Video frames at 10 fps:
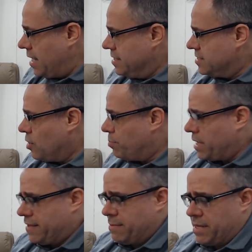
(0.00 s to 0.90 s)
I just don't
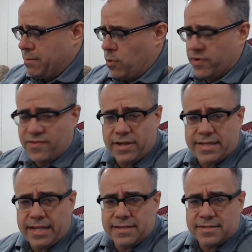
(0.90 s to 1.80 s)
play them anymore. So I
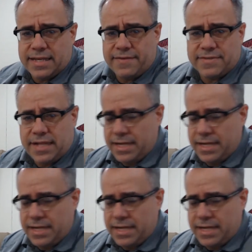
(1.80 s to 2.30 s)
take the sleeves and